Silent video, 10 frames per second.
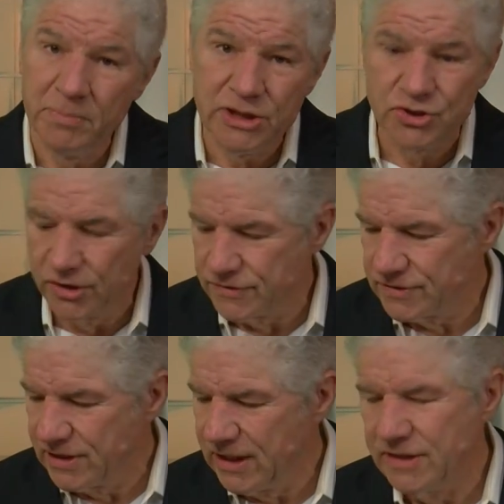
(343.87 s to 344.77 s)
be
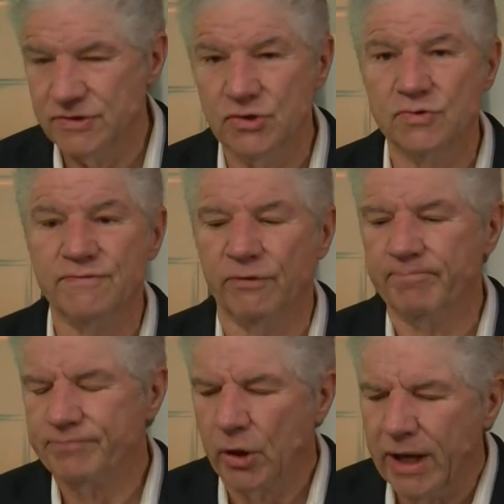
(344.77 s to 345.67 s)
just as useful.
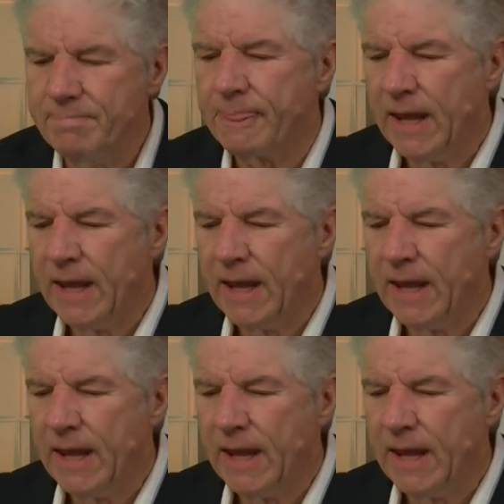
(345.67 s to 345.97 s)
Okay?